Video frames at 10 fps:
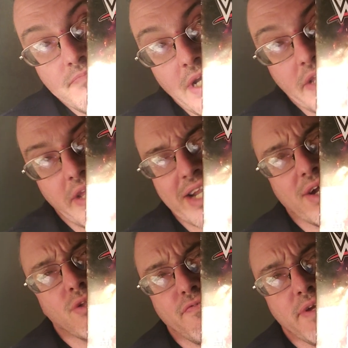And it had a
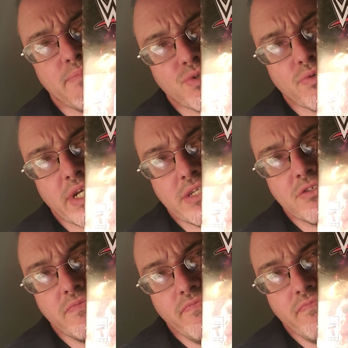Hall of Fame
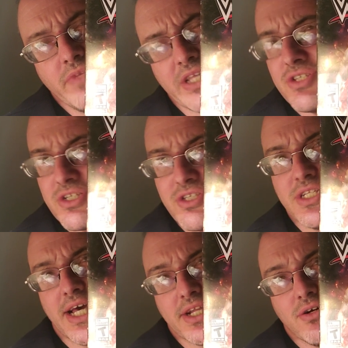showcase. And
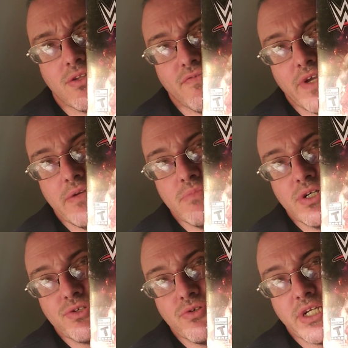16 had a Hall of Fame
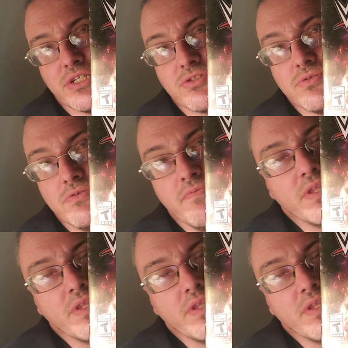uh, showcase too.